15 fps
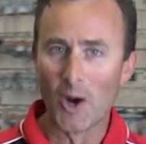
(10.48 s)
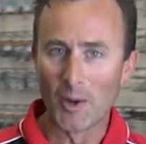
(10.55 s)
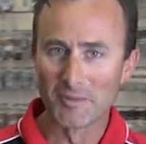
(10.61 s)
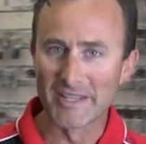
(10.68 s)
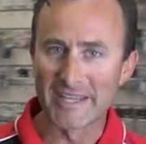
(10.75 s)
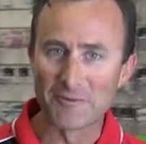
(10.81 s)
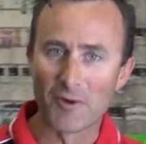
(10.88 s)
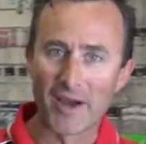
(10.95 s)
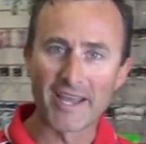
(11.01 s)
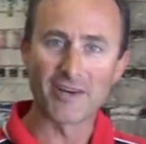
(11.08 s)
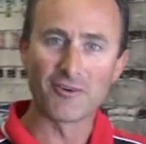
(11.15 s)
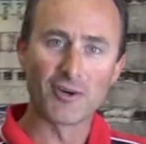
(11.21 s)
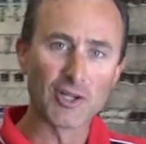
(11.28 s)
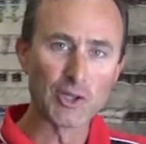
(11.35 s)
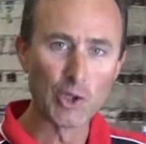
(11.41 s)
I'm Lee
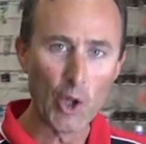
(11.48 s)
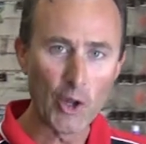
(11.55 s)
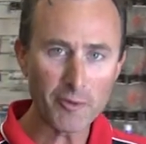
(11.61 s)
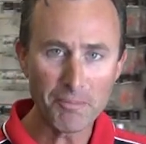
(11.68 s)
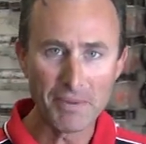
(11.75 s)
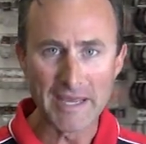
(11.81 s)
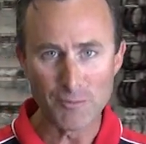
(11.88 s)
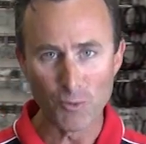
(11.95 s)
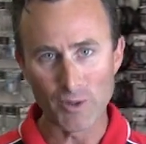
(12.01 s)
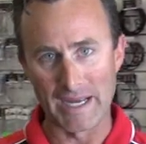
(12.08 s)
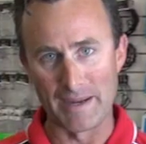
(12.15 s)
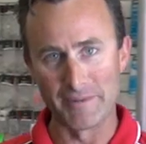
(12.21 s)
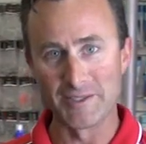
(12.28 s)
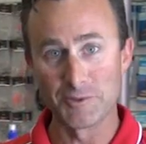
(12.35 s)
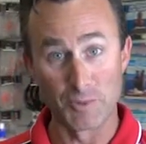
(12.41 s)
Rayner, and a lot of people
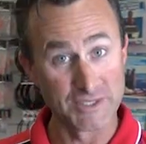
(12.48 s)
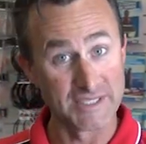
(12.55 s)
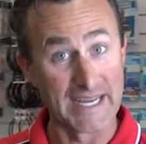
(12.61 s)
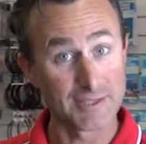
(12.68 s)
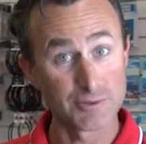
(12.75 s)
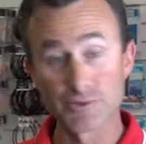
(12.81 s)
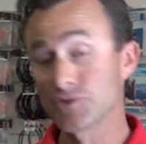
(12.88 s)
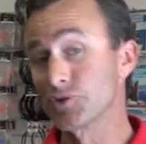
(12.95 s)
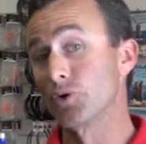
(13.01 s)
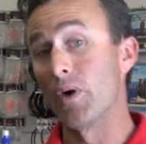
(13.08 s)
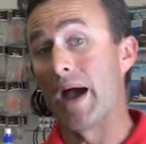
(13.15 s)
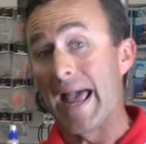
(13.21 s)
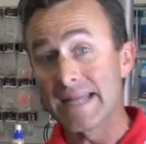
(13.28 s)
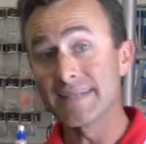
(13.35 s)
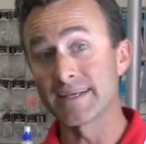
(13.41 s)
come into my tackle
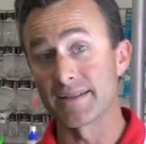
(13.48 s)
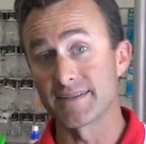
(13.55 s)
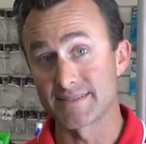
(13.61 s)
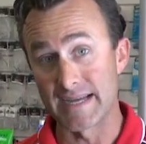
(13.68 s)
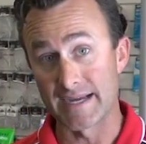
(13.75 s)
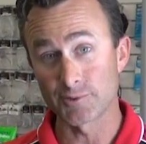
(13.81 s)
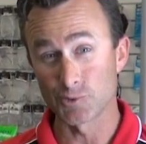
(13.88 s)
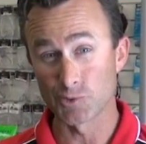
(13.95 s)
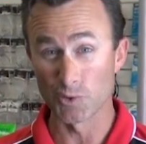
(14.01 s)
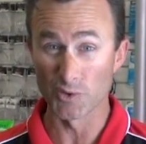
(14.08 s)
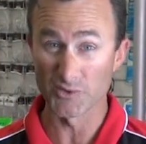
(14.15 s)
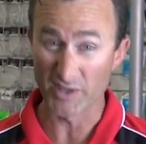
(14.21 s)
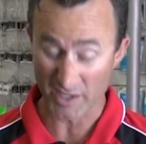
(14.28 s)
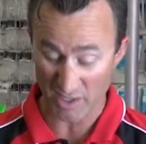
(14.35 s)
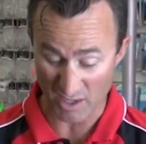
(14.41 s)
store and other tackle
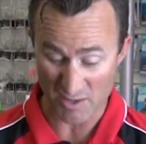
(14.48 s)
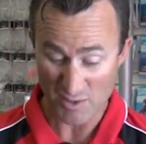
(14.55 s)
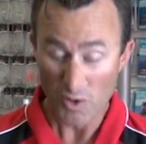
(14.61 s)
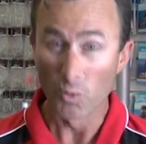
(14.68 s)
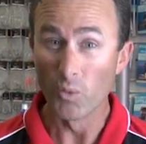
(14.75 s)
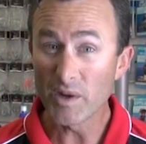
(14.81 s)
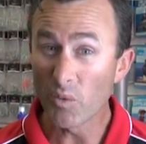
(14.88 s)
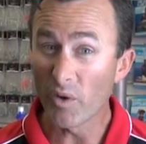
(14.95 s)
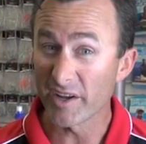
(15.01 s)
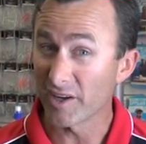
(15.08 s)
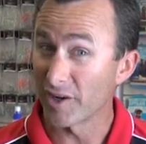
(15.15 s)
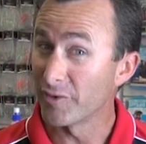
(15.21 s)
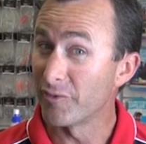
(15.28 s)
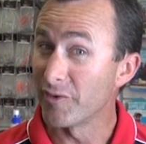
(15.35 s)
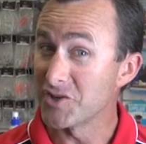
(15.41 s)
stores and they go, we want to
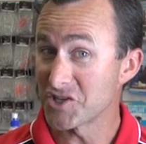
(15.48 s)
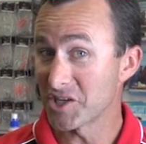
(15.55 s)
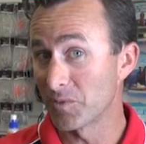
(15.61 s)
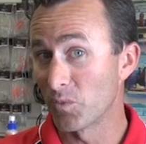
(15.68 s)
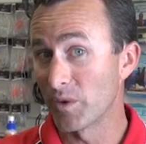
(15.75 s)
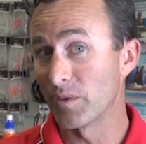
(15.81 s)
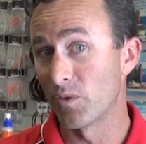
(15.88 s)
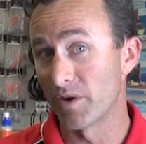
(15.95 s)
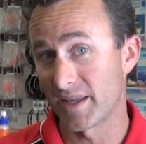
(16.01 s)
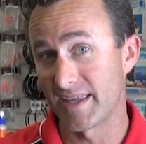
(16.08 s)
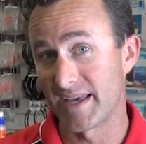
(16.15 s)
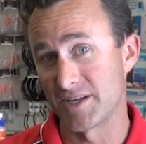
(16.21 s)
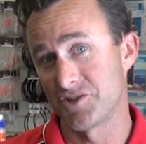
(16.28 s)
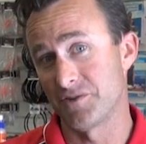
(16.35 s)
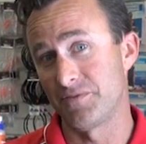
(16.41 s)
go fishing and we want to
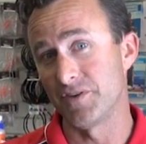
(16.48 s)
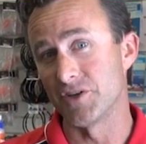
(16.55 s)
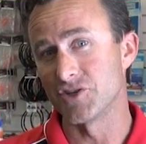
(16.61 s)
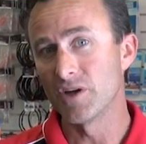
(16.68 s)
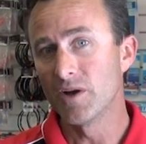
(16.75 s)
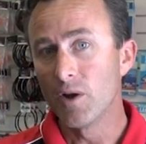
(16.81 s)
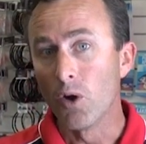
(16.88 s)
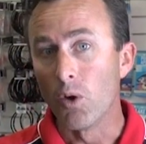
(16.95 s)
catch a fish.